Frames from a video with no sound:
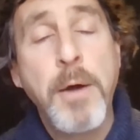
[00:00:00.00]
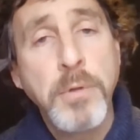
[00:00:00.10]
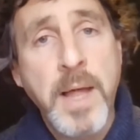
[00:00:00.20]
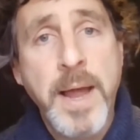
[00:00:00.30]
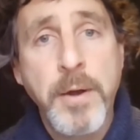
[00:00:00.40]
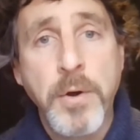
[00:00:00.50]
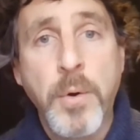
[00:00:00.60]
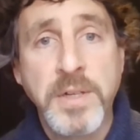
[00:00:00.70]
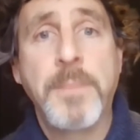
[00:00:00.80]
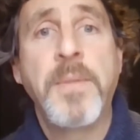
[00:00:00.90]
outlier
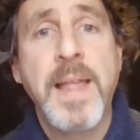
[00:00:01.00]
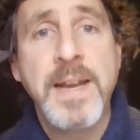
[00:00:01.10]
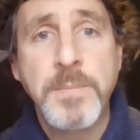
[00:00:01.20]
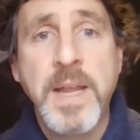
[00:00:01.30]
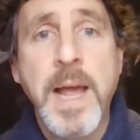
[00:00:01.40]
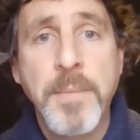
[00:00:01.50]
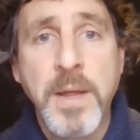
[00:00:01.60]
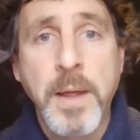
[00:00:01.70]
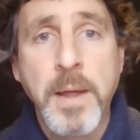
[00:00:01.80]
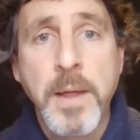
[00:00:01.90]
or something that is
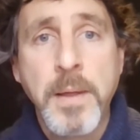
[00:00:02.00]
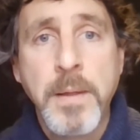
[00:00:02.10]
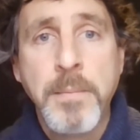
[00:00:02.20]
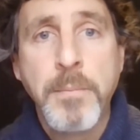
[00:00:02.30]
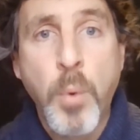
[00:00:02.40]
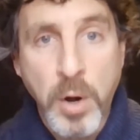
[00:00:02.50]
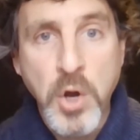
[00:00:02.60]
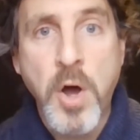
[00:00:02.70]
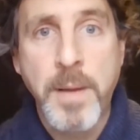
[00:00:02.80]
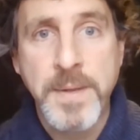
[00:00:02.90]
becoming more
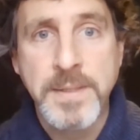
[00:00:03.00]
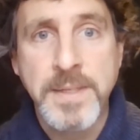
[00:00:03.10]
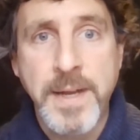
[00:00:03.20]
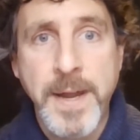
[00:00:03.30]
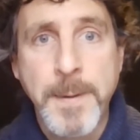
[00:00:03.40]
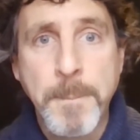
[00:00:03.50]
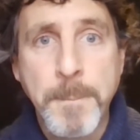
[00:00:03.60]
common today.